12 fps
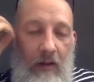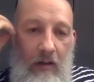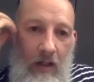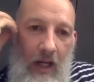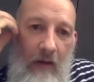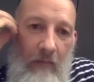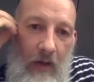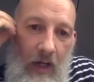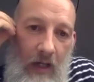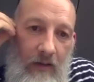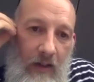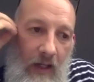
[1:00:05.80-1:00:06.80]
Yeah,
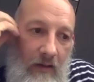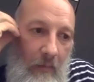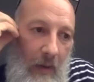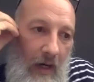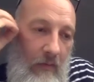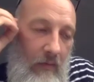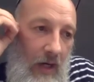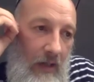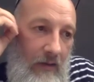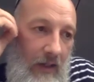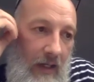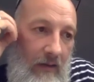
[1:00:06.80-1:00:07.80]
it, it's about
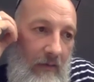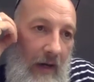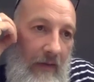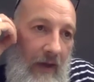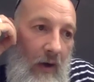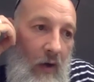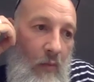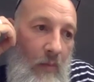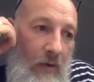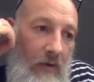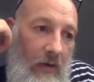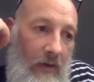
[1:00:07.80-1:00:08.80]
it, it's about that
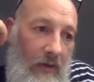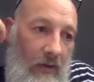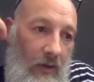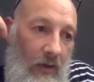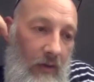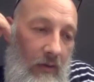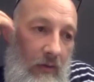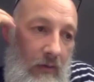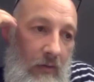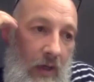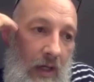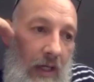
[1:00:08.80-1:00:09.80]
openness to
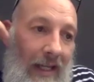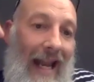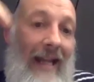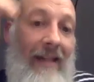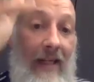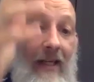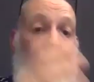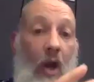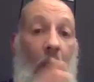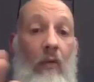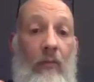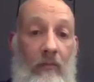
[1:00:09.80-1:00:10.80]
letting
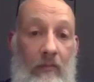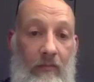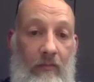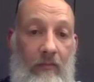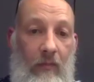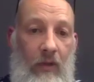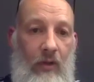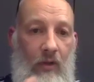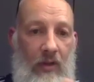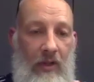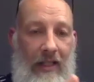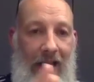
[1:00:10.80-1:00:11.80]
go,
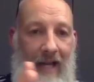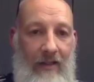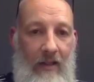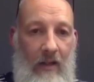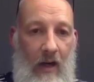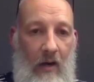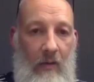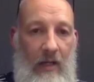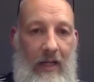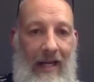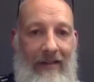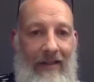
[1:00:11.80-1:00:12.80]
just letting go, and
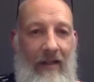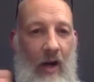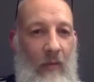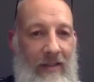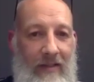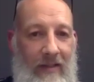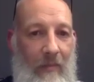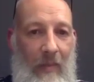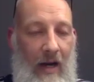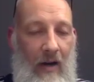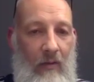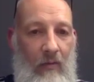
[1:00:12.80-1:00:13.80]
letting go isn't
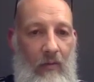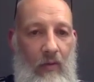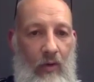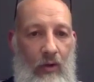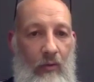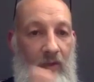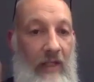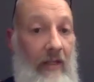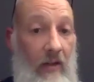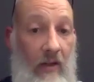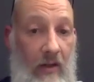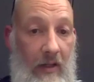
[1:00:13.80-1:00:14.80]
about losing
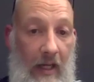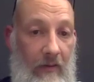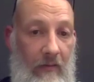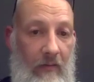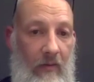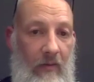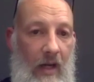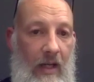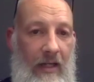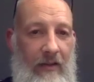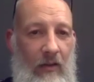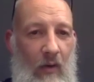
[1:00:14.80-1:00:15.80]
learning, and
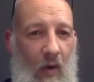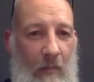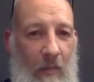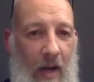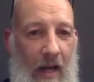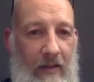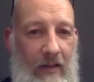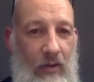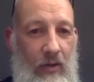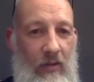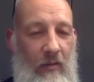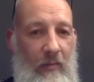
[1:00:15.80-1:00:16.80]
it's not. It's
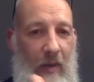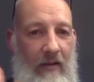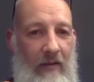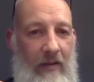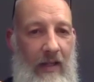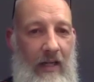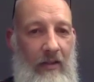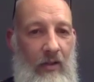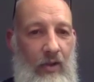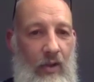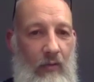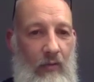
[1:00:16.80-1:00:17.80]
just about saying to
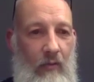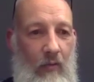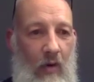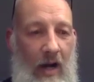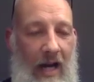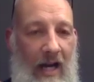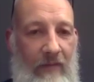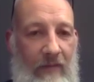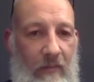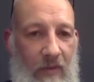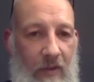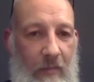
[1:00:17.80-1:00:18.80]
children, right, have
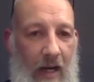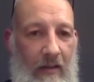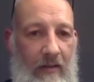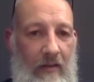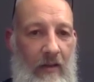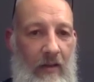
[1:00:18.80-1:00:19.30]
some space,